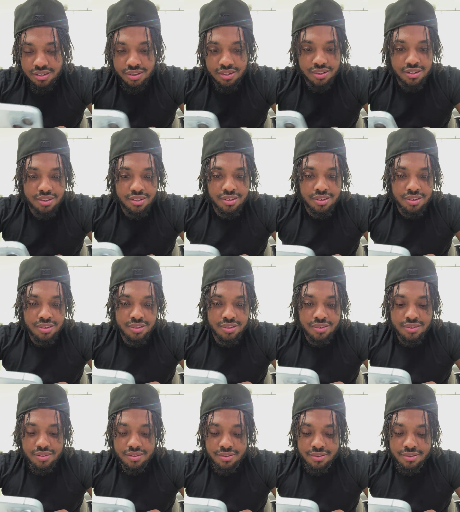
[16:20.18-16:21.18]

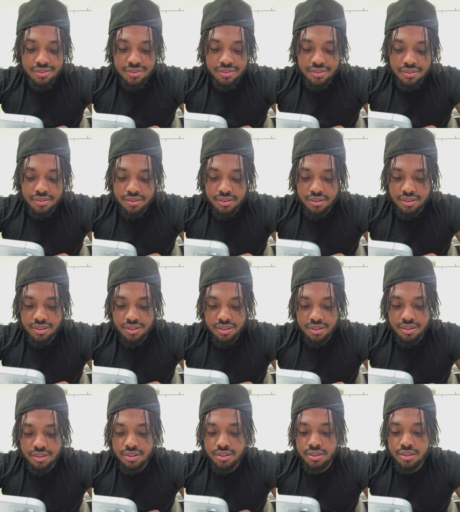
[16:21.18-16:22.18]

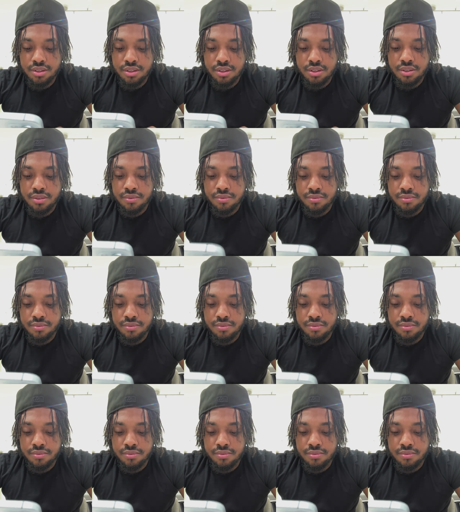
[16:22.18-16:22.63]
No one is speaking in this clip.